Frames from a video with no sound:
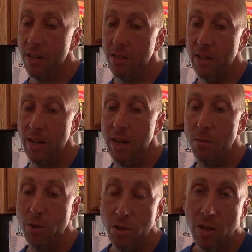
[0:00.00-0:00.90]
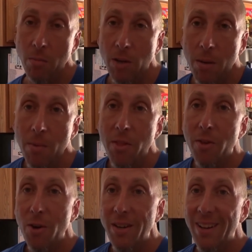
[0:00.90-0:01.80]
saying, "Hey, would you come cut my
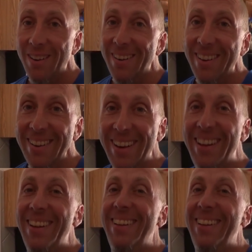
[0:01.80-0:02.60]
$30 lawn?"